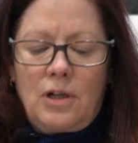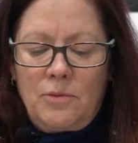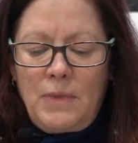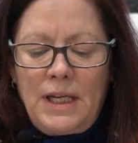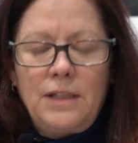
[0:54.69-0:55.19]

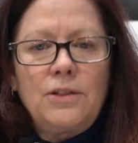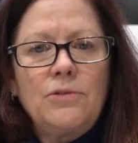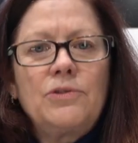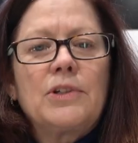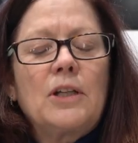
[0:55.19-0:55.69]
made
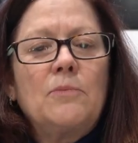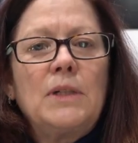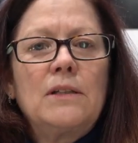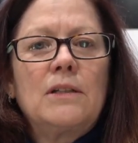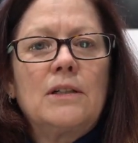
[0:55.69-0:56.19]
using
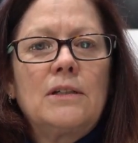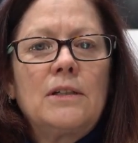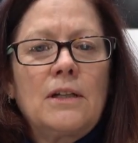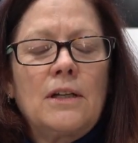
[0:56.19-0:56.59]
Miele